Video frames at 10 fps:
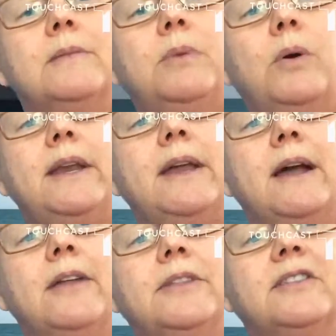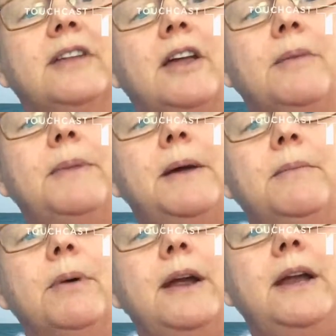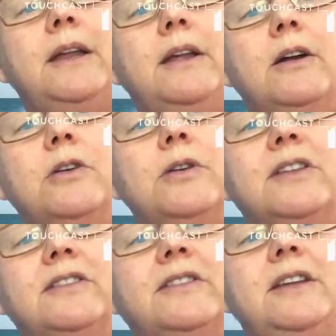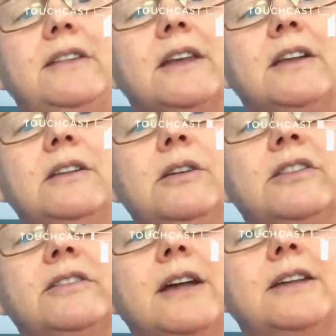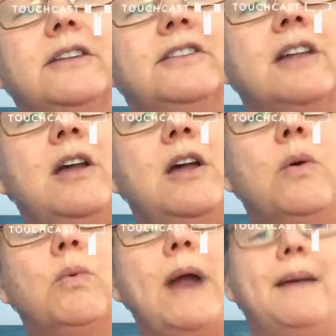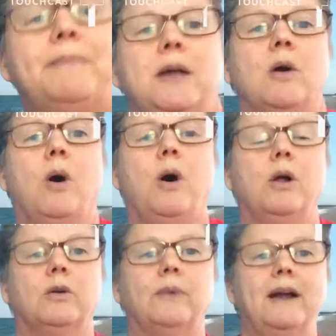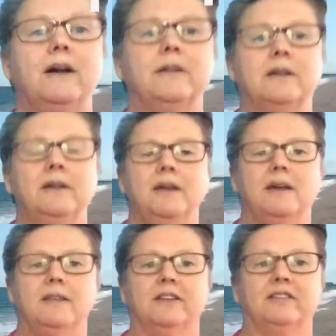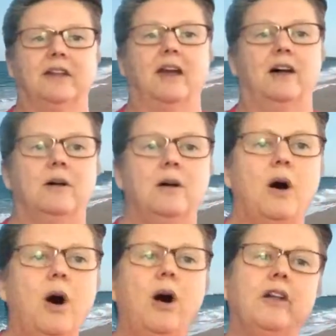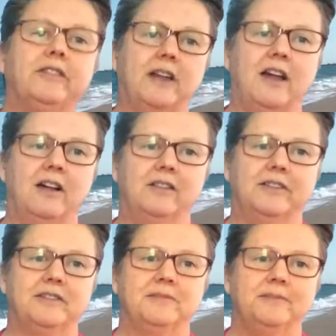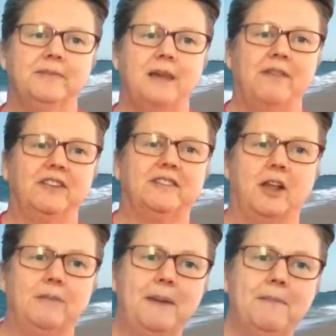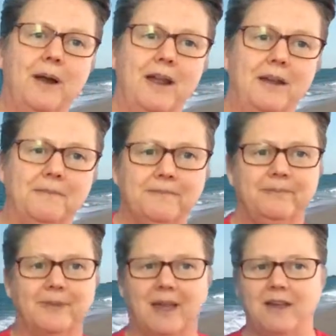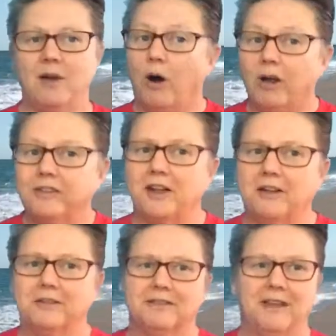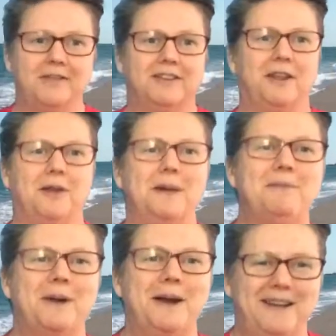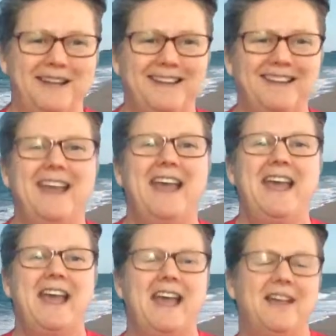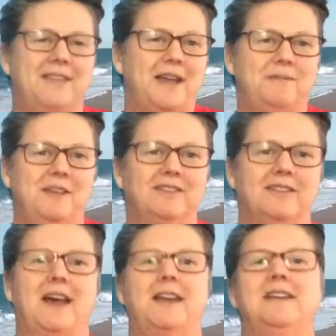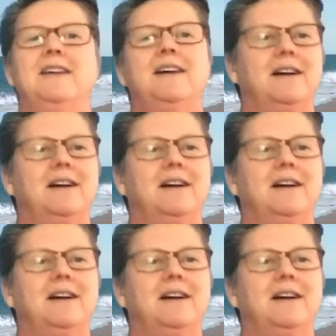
point out the cell membrane here. You can see that it looks like this wrapping all around the cell. All cells have a cell membrane. Okay, all cells have a cell membrane. And that means that